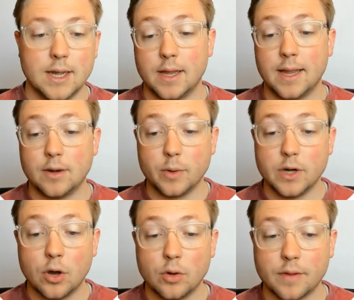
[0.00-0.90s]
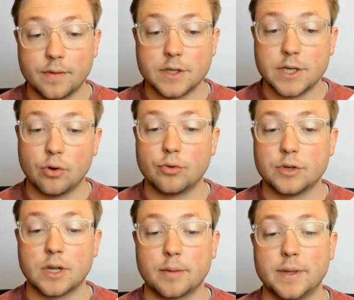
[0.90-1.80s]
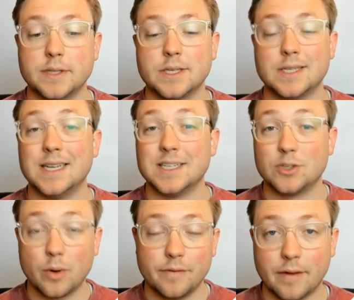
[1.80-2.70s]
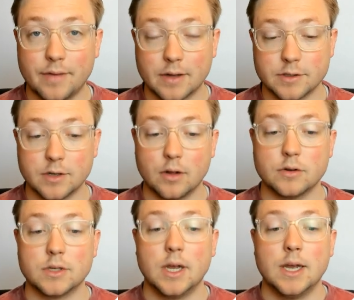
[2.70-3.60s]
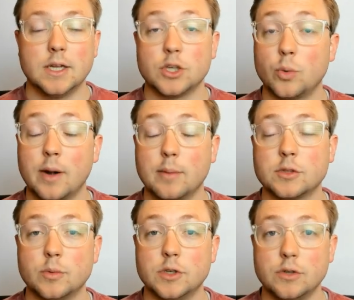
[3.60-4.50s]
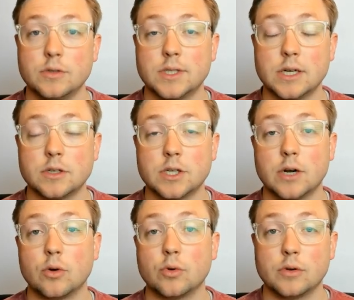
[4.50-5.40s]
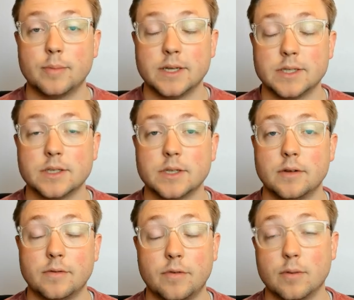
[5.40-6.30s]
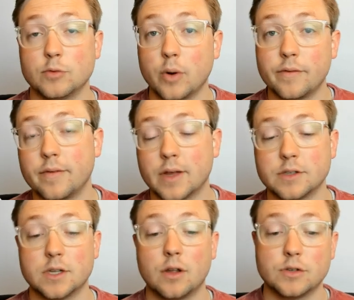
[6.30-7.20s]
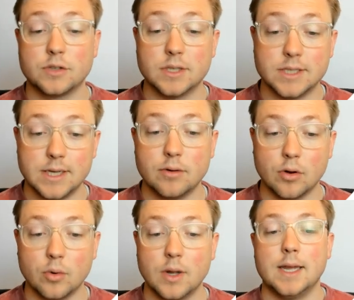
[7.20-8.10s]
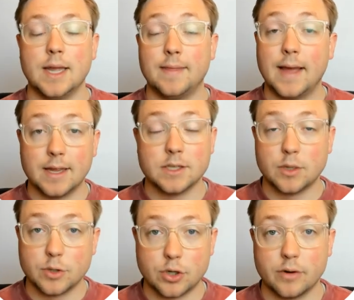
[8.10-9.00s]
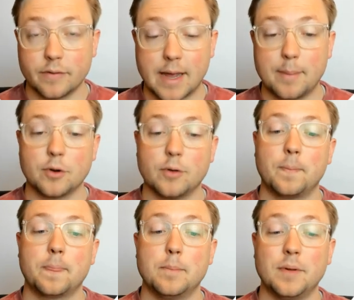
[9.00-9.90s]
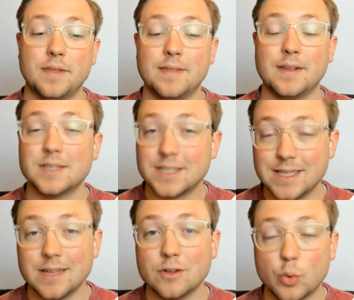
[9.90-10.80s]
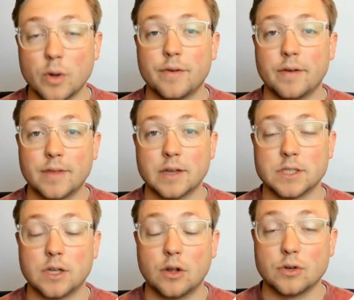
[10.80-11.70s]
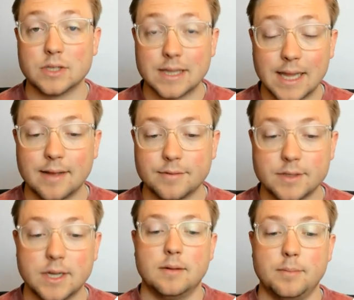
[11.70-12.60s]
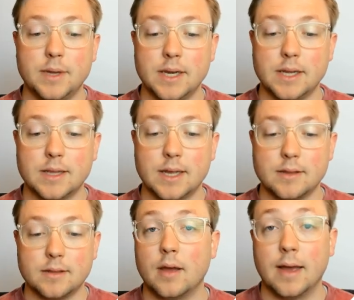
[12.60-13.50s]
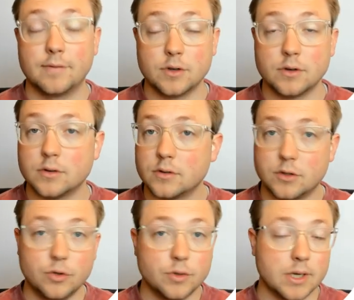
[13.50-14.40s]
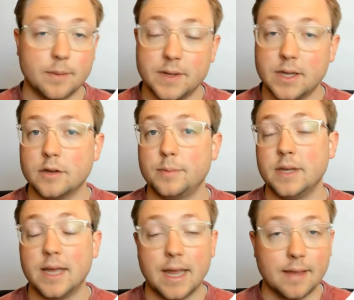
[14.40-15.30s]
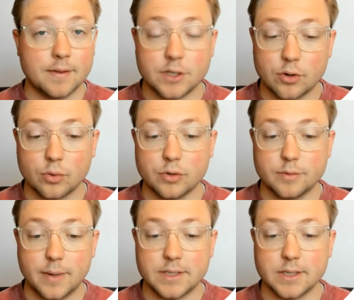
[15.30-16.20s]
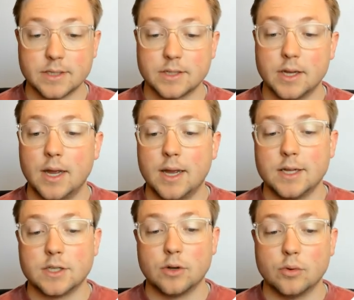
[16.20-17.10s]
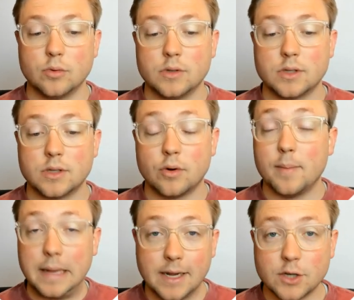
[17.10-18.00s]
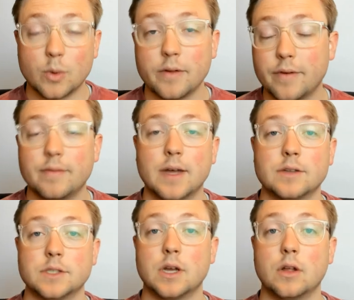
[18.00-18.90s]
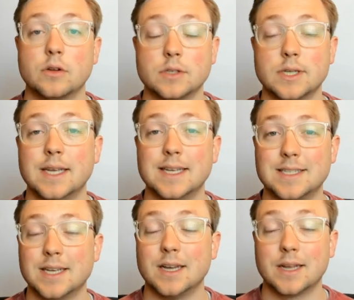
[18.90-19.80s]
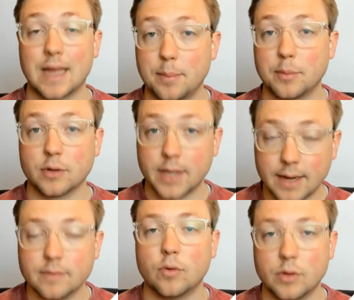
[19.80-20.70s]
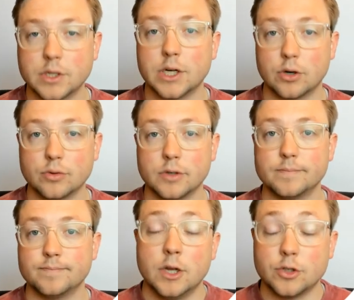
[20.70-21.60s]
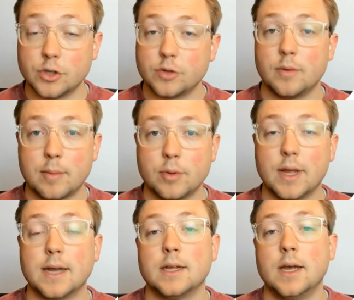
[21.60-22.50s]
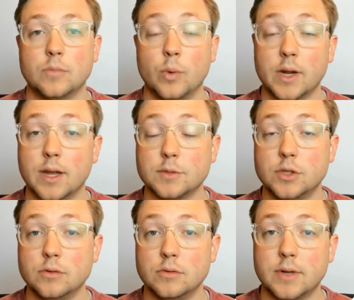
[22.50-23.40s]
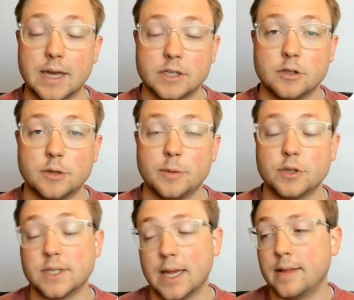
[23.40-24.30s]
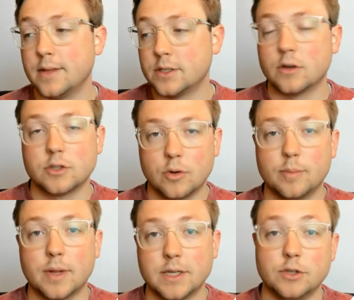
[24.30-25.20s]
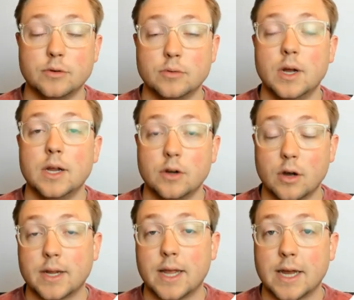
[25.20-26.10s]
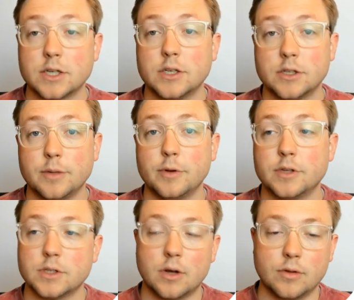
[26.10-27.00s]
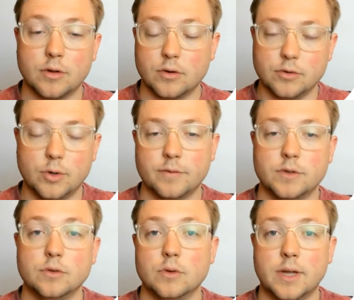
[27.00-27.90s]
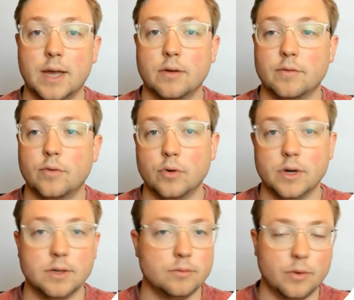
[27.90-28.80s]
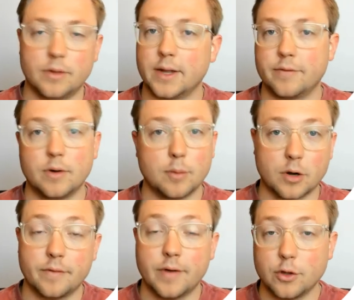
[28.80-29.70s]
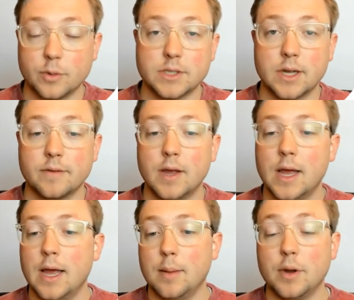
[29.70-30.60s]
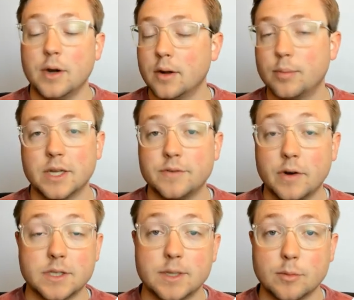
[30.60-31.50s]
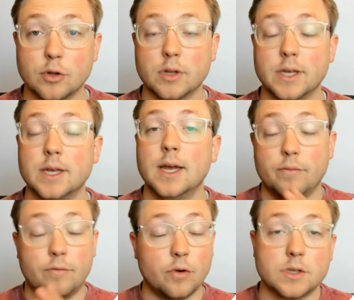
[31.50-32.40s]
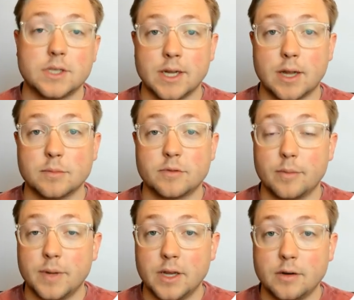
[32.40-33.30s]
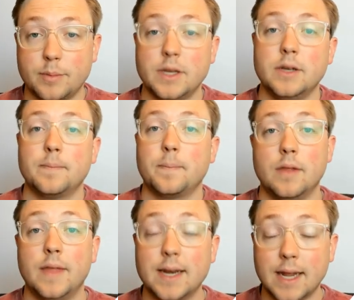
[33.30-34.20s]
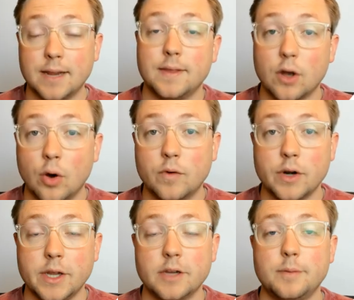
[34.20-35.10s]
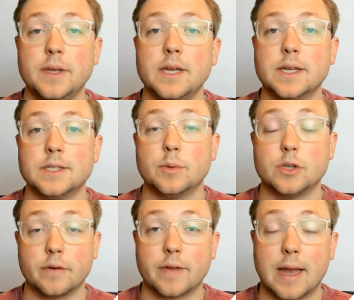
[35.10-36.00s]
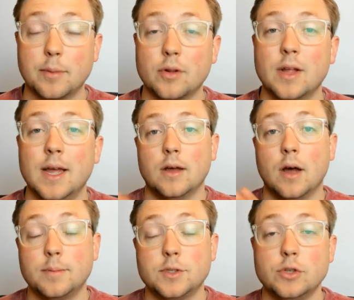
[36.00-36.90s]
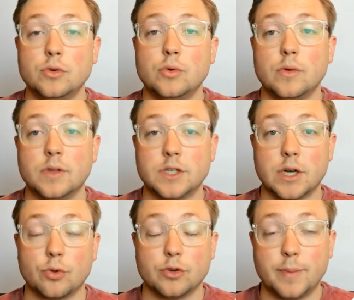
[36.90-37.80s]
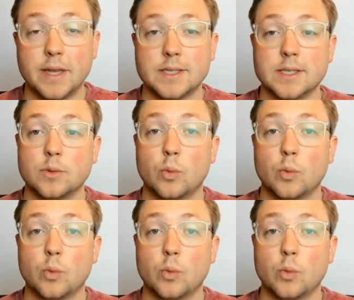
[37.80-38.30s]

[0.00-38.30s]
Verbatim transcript: And we know that the shareholder stock basis is $25,000. So we're able to reduce their shareholder basis from $25,000 to zero, and that is a return of capital. But then there's still $25,000 left, meaning that after using up the E&P and the shareholder's basis. So the remaining $25,000 is a capital gain for the shareholder. So just remember that when it comes to cash distributions, and this also applies to non-cash distributions, although you have to account for it with like fair market value and stuff, but it applies very similarly. First, it comes from E&P, then anything over E&P is a return of capital up to the shareholder's basis.